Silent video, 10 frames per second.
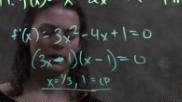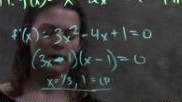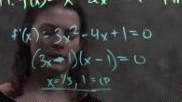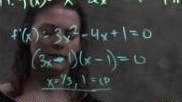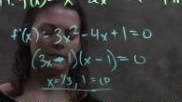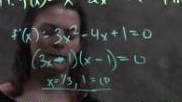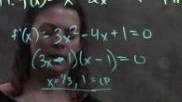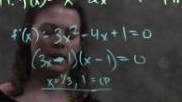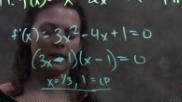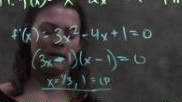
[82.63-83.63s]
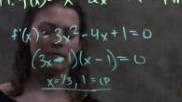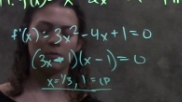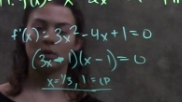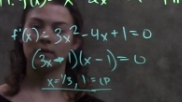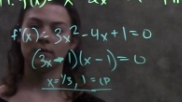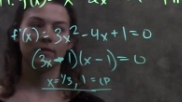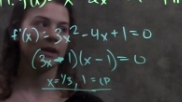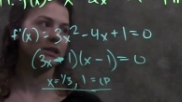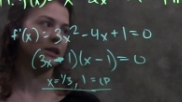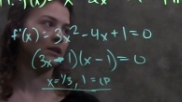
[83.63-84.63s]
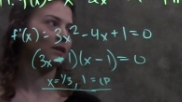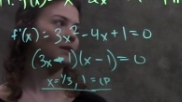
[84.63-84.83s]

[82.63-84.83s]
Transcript: And this is my point of inflection.